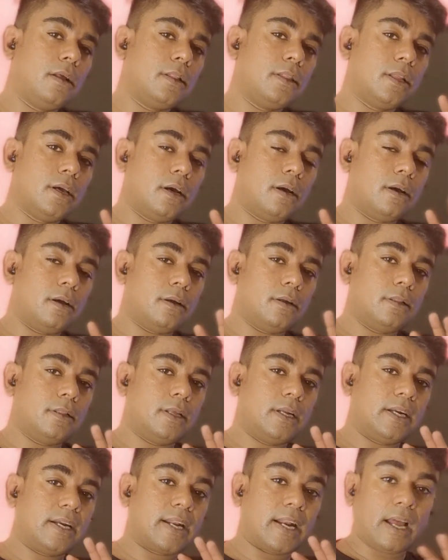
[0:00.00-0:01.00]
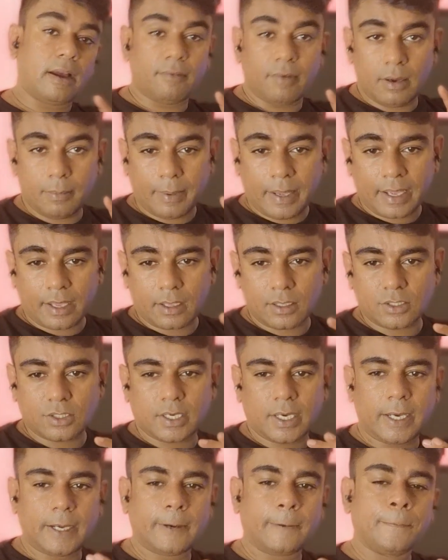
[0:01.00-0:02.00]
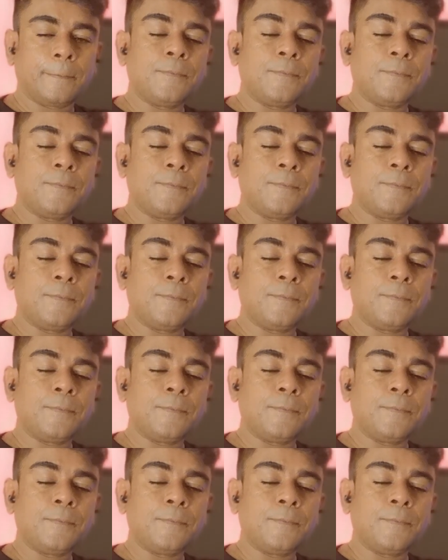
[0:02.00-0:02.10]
the travel package, right?